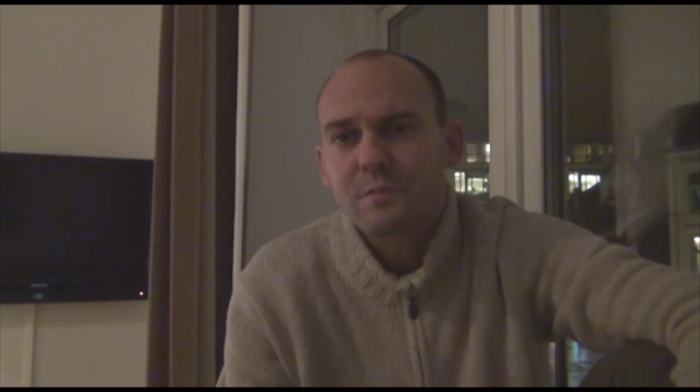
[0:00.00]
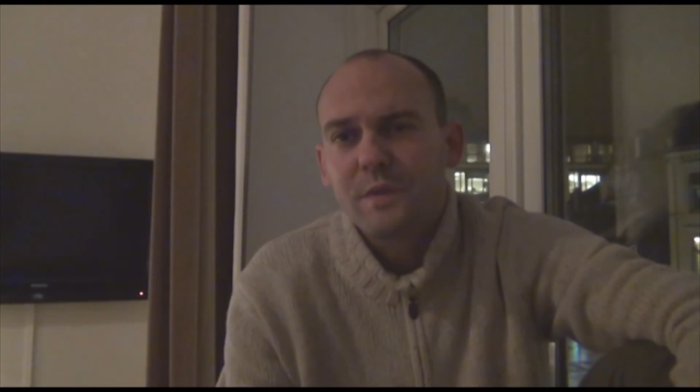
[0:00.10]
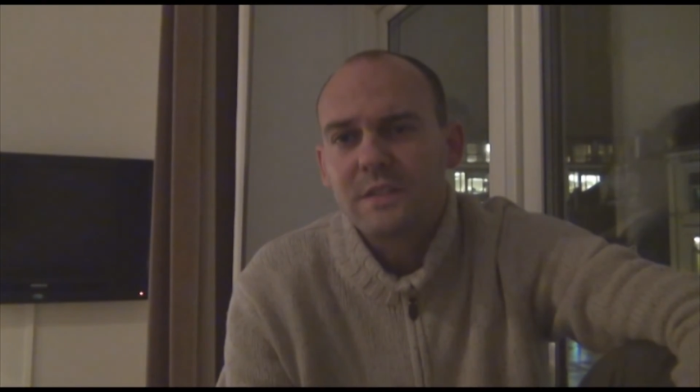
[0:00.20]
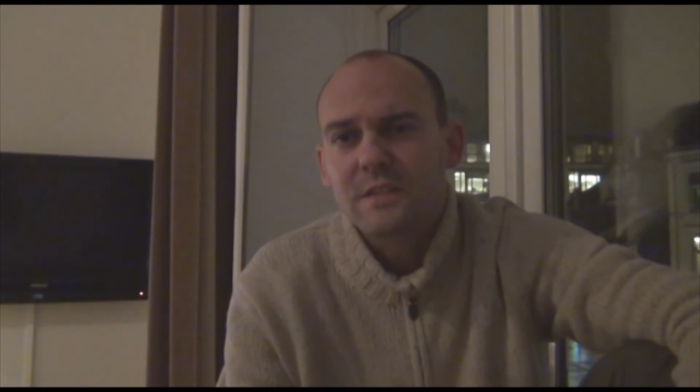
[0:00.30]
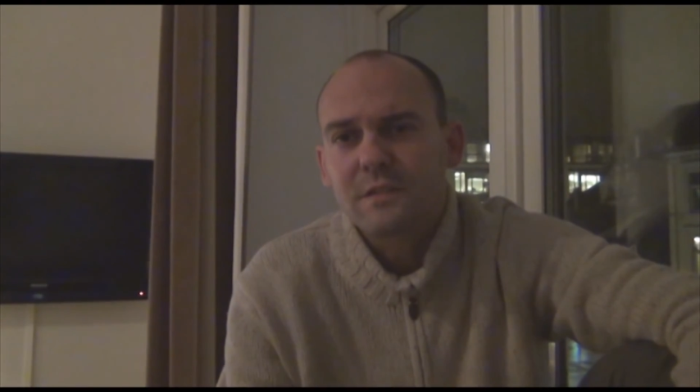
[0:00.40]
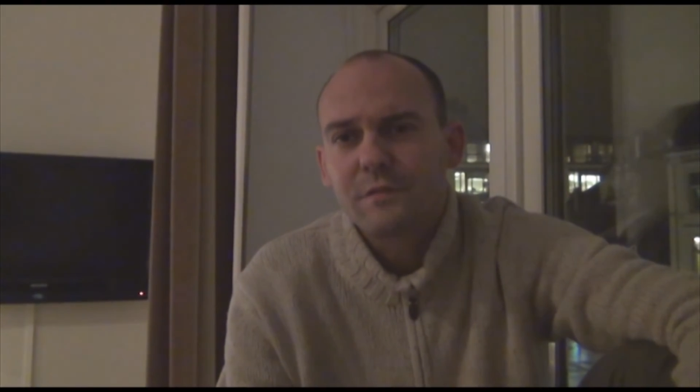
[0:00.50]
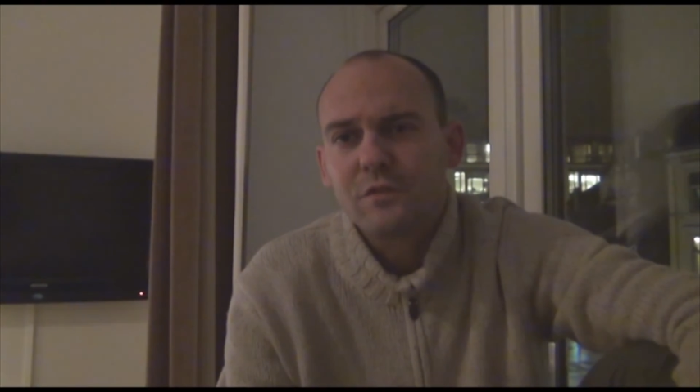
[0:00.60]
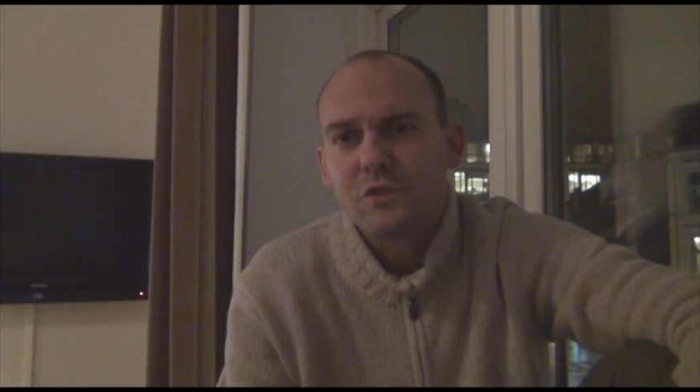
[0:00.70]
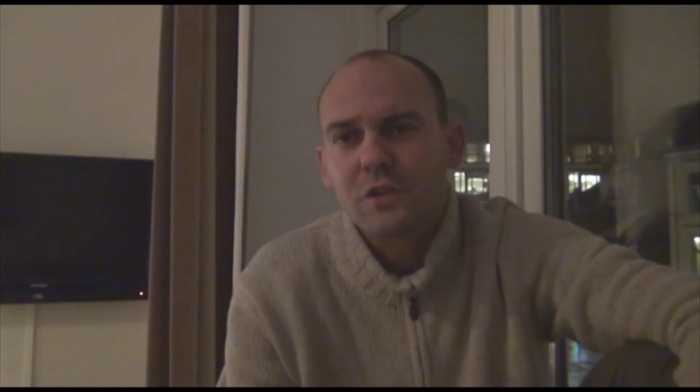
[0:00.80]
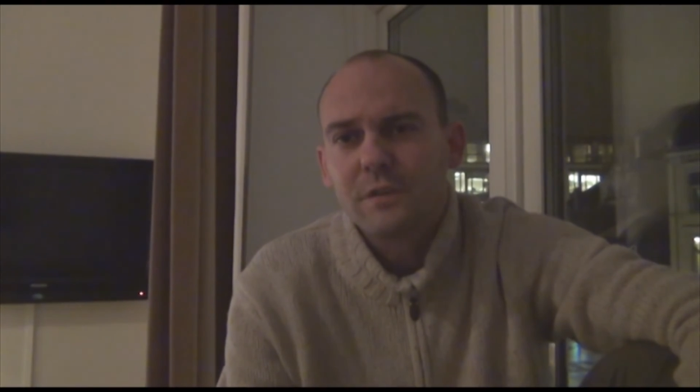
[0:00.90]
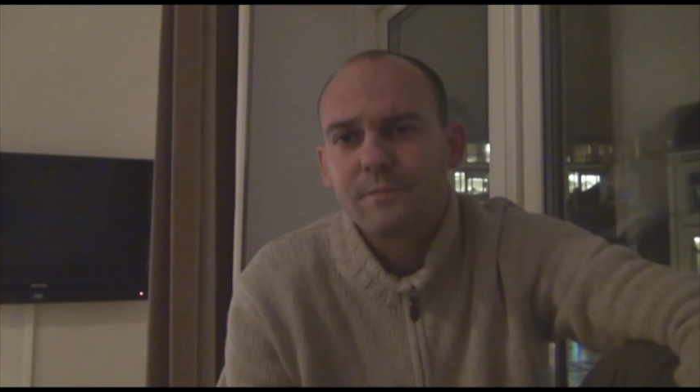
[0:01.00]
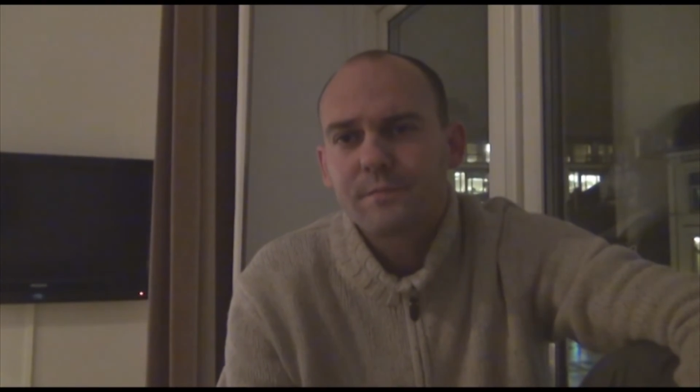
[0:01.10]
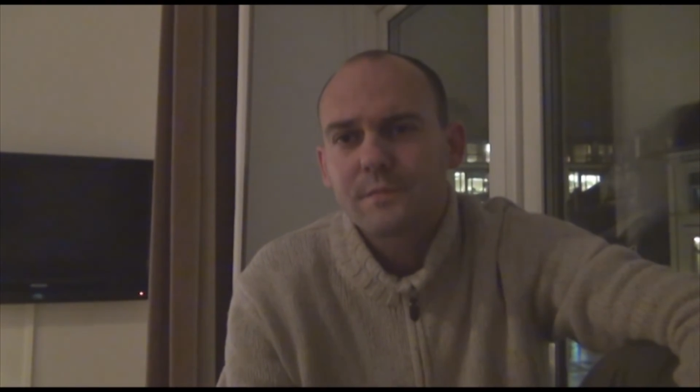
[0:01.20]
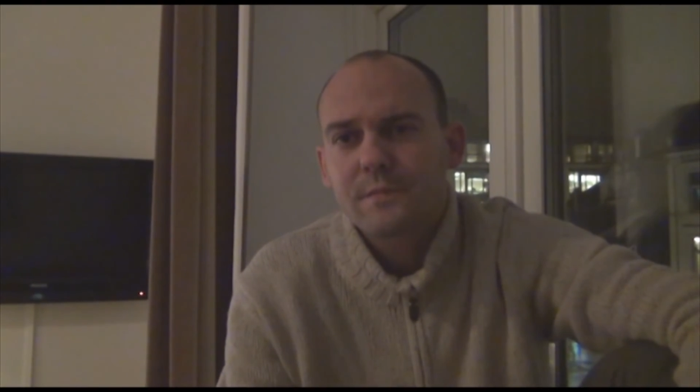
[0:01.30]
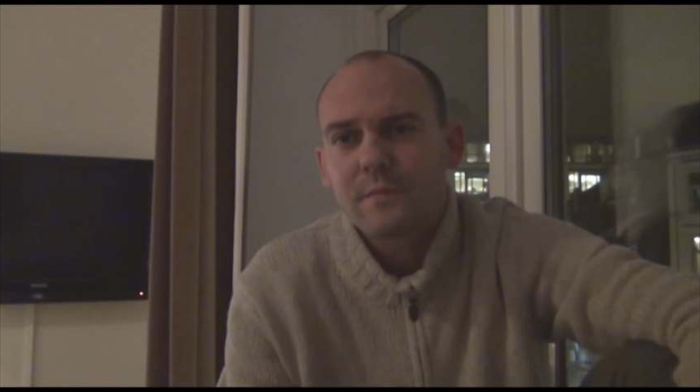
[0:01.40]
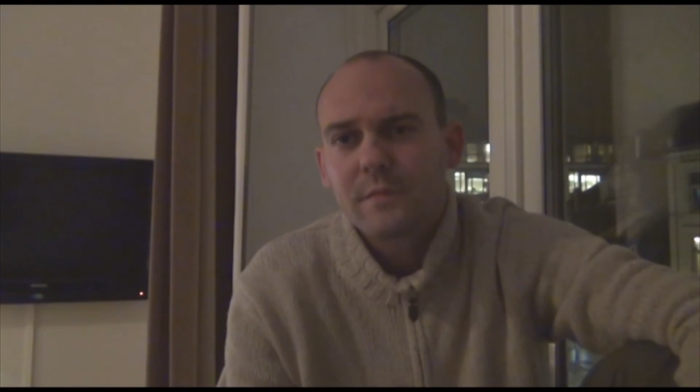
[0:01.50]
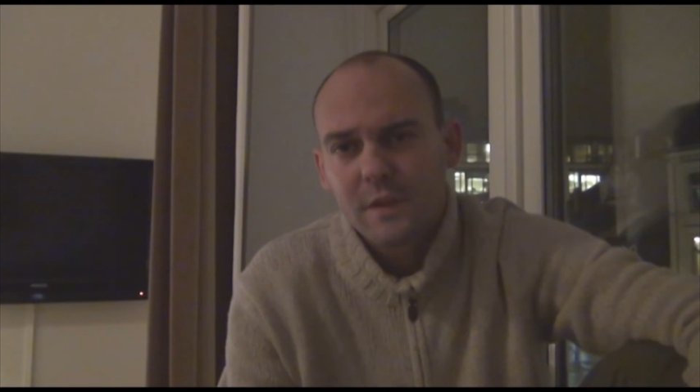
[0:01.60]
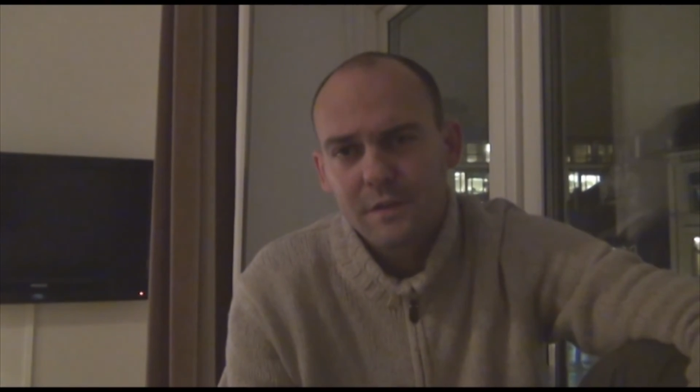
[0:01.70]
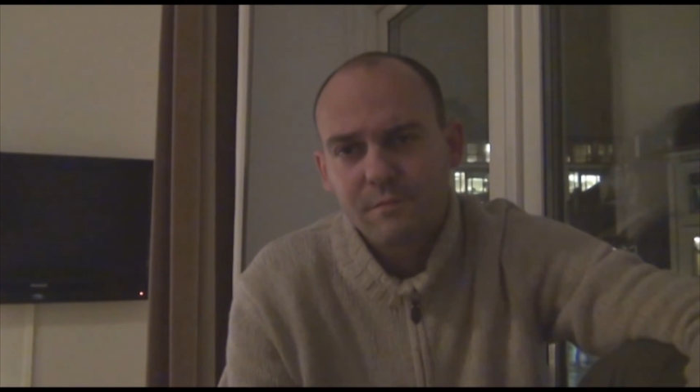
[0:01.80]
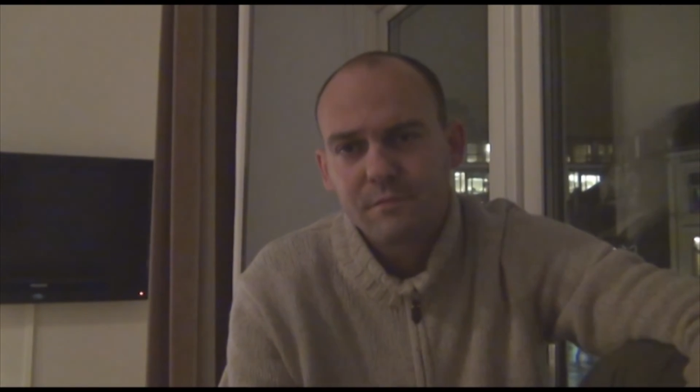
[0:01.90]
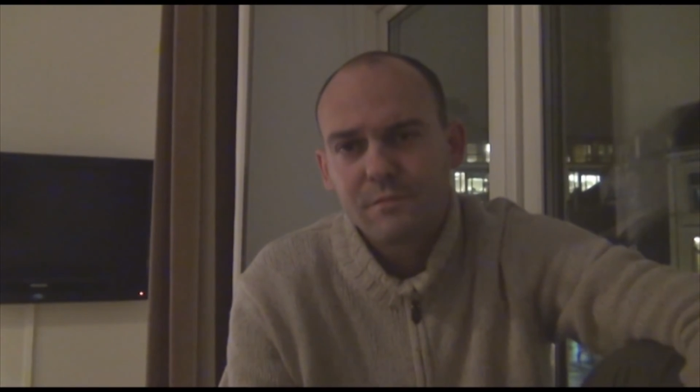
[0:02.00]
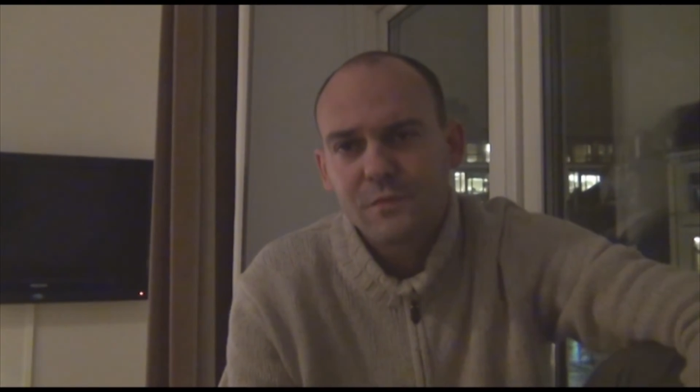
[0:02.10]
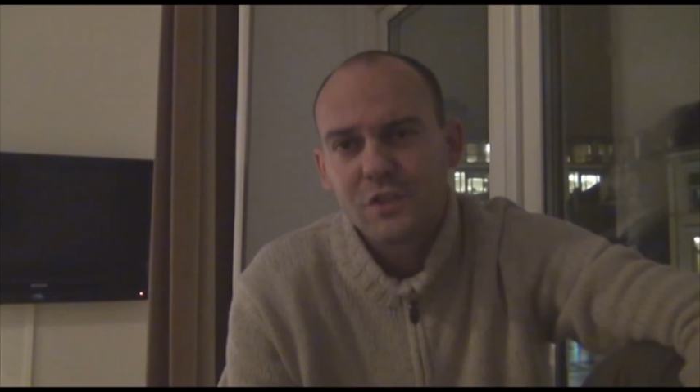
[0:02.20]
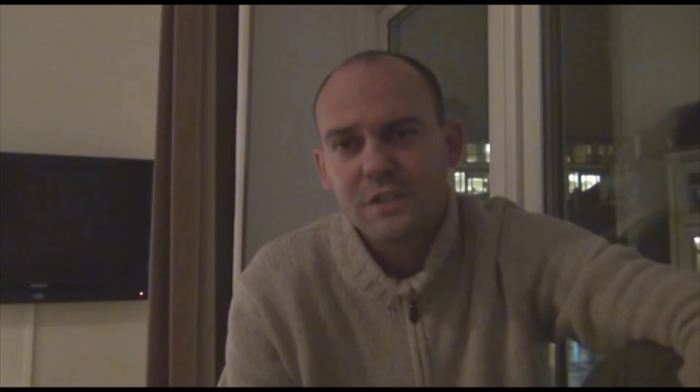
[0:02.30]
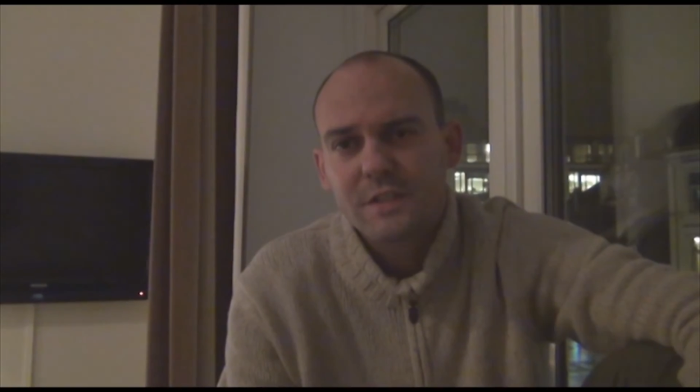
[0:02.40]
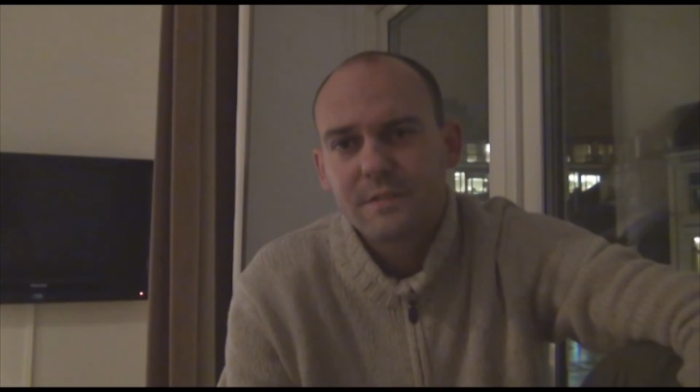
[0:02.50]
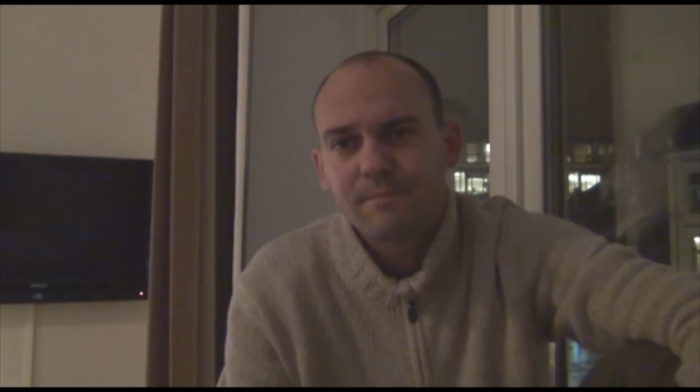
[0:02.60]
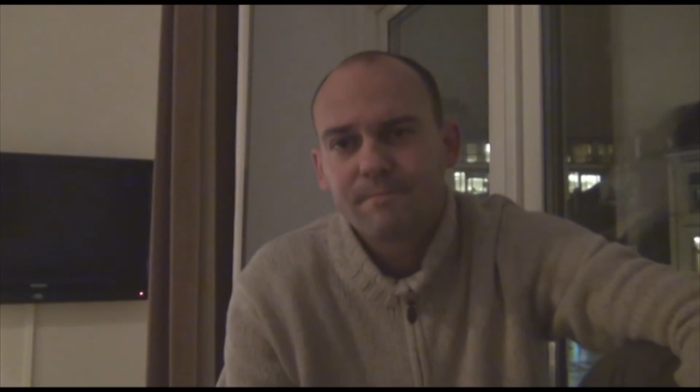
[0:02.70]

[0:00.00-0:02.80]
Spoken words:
species a future. Cheers.